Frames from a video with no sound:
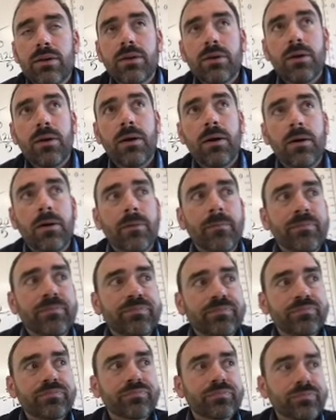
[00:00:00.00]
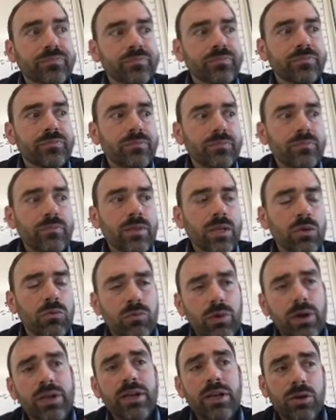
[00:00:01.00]
an
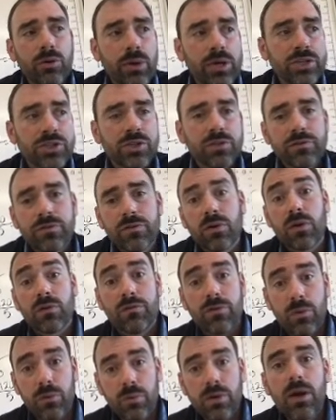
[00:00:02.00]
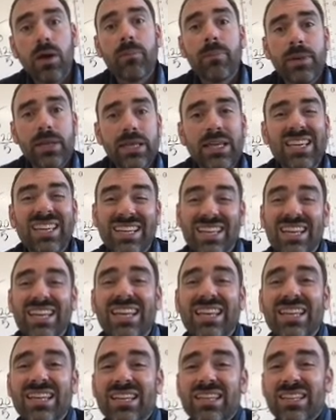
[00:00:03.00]
equation for a phone company,
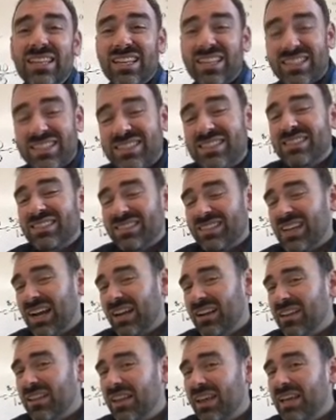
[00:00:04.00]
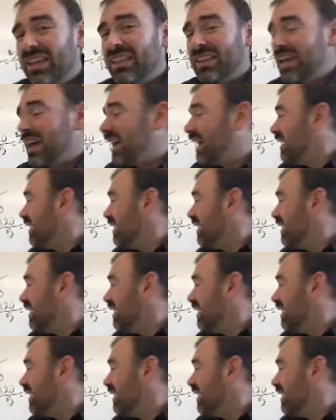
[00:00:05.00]
it's kind of like that.